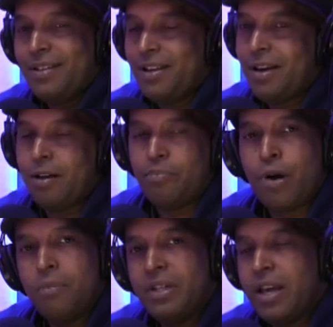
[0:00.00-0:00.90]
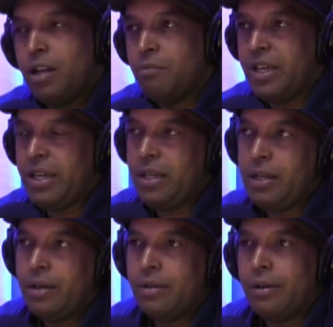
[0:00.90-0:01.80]
yeah, Public
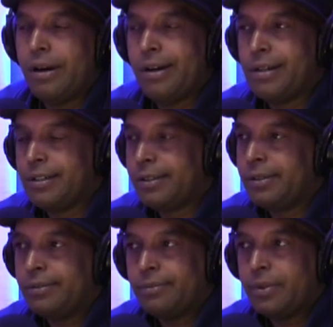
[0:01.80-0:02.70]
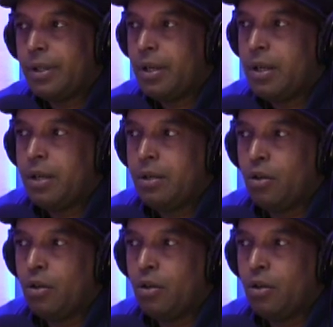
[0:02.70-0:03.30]
Enemy, uh, you